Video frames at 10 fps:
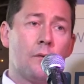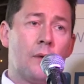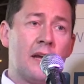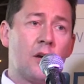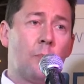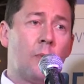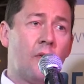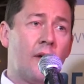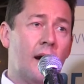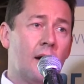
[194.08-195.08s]
when you
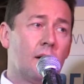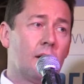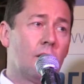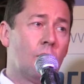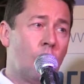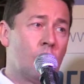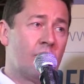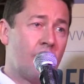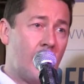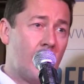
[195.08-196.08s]
couple that,
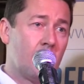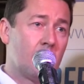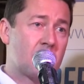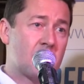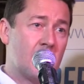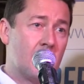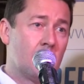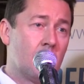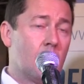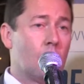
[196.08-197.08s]
all of that
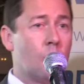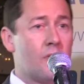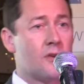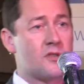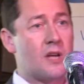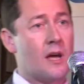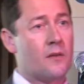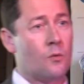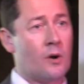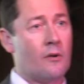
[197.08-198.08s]
scene with the
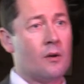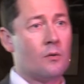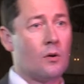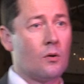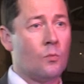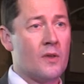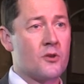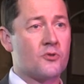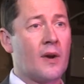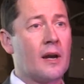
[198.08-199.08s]
state that we're in, with
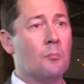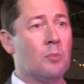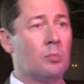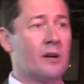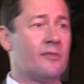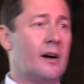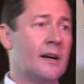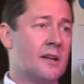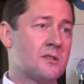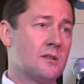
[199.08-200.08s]
the shrinking public
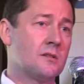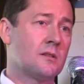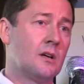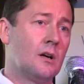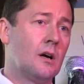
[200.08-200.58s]
finances,